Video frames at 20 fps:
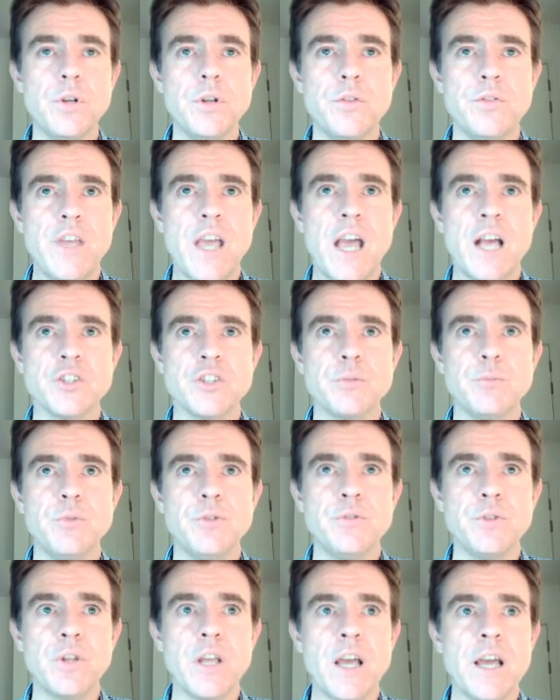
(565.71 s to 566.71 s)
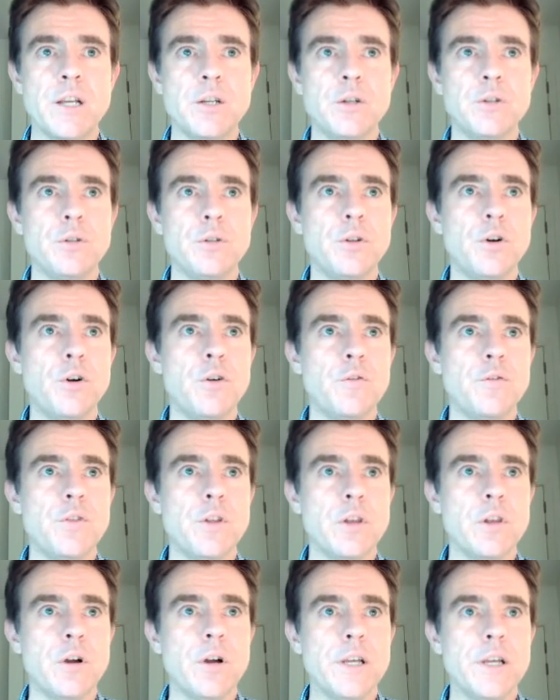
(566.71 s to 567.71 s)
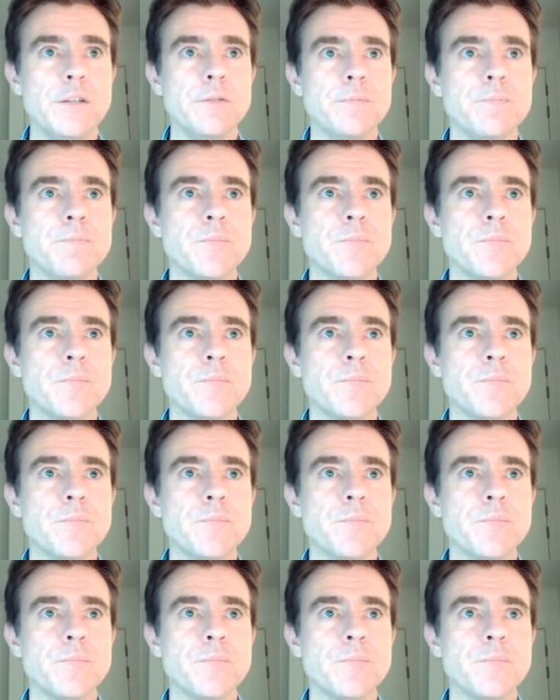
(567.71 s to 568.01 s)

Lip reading: the azimuthal angle of the line.